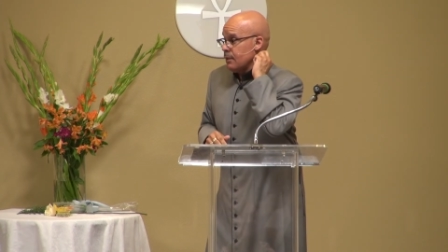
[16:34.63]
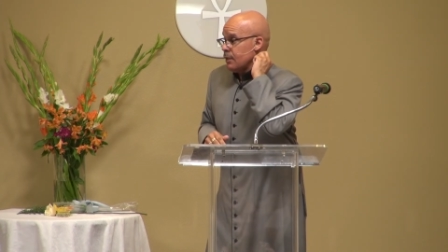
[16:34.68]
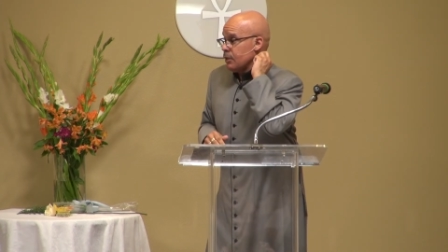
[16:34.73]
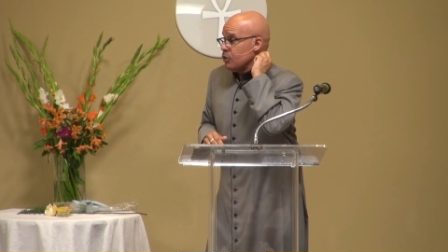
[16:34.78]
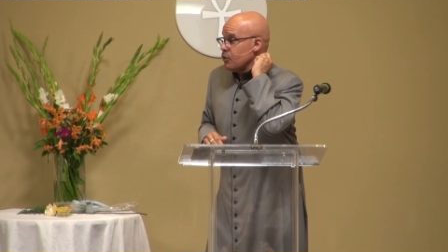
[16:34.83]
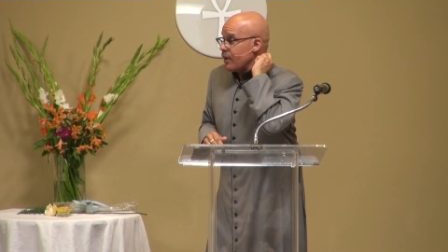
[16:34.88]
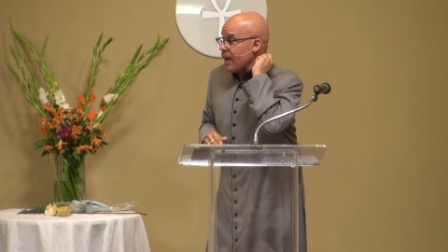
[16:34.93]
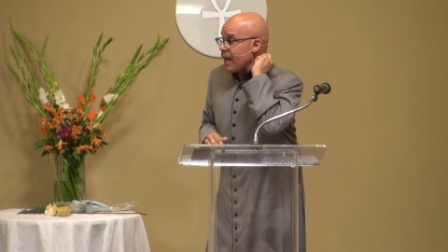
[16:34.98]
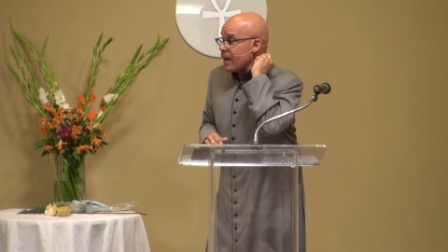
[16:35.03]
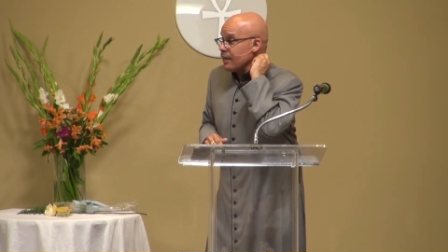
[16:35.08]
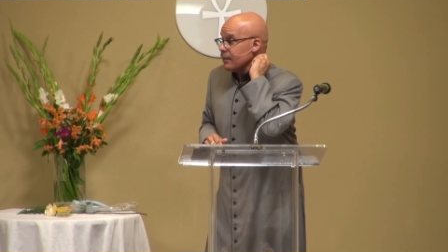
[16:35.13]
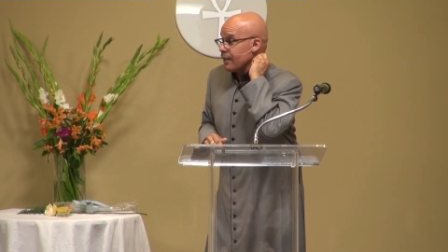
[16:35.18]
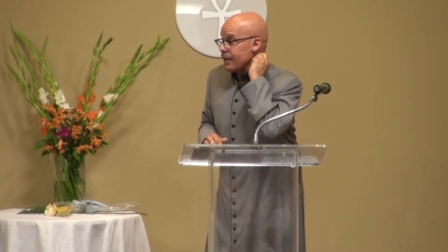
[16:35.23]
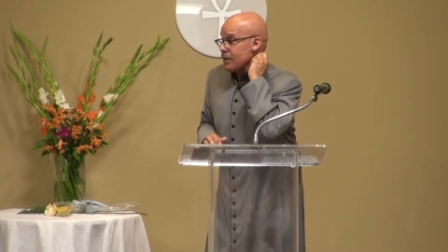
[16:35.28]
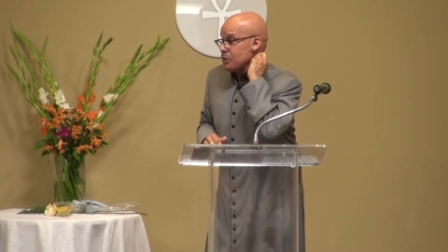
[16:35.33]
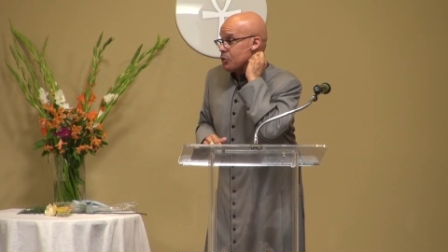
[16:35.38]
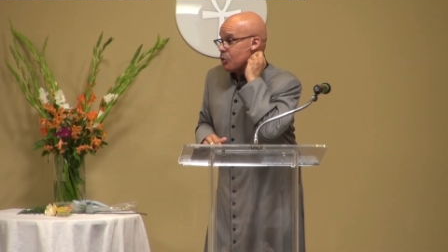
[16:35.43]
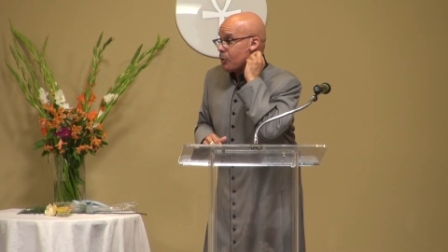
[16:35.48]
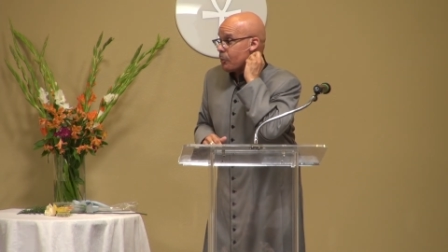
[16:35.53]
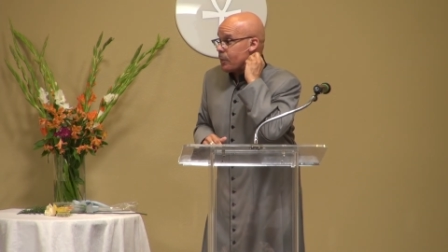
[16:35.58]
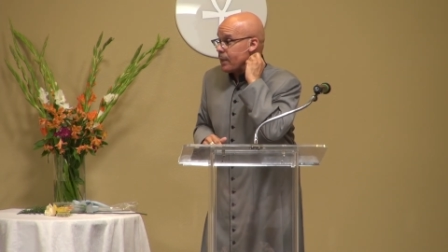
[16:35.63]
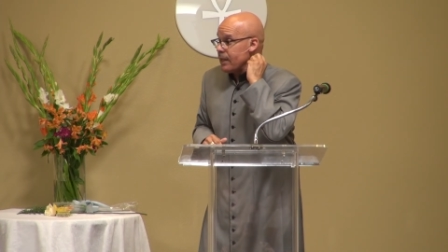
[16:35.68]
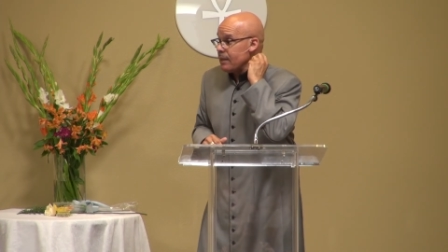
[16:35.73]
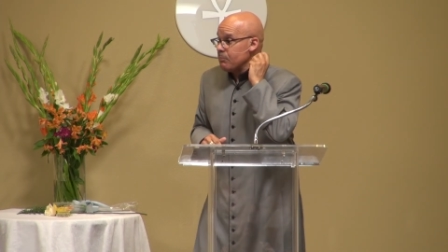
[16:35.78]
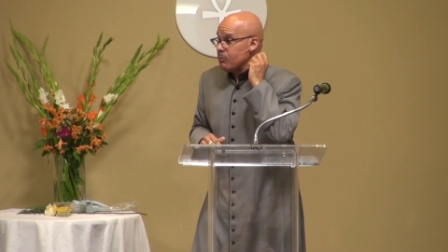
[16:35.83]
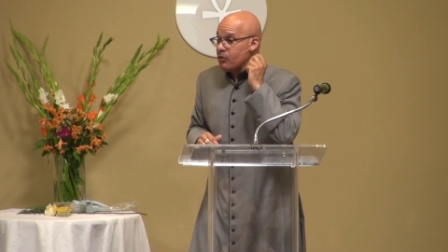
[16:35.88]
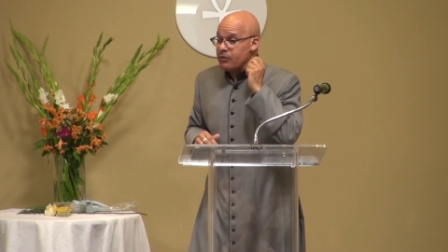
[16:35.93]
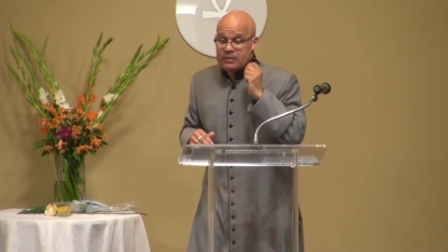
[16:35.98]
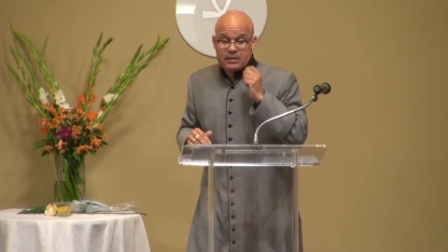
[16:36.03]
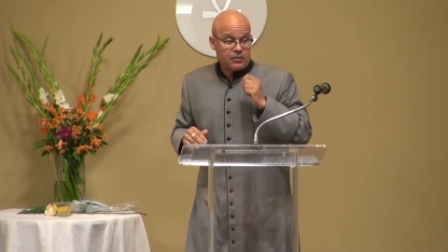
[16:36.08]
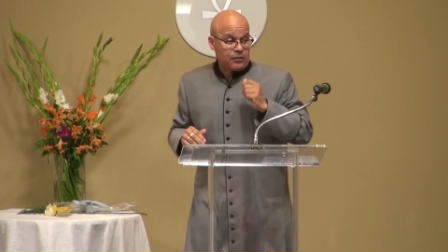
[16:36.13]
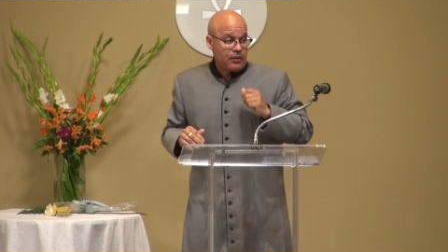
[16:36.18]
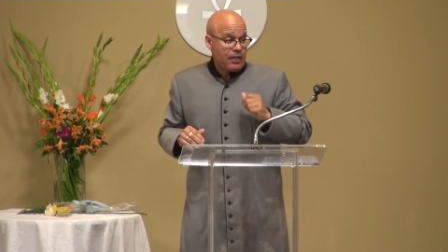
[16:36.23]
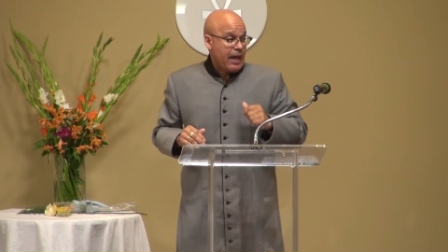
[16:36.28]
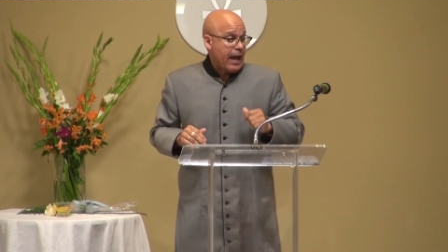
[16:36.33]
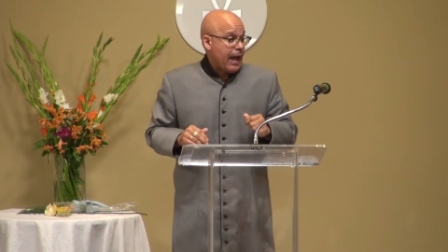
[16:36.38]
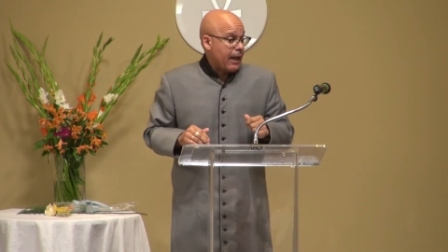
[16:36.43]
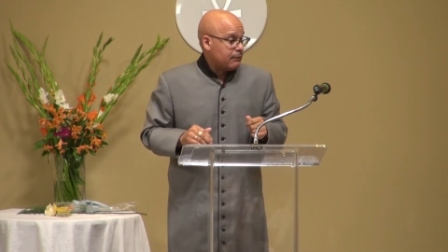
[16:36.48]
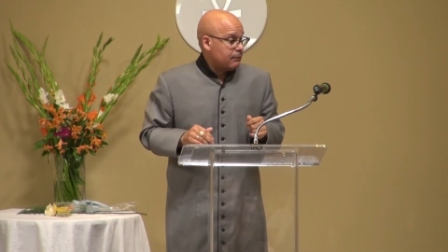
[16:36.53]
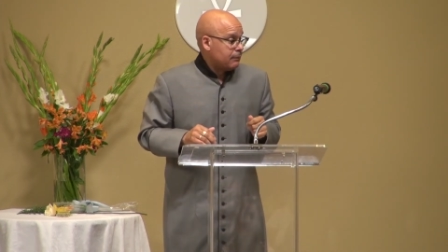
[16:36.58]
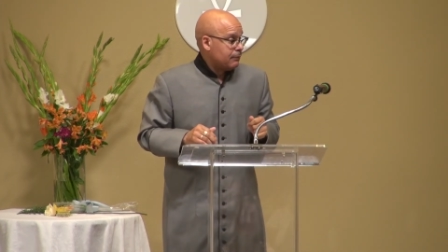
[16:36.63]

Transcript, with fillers: You gotta look at European movies for that.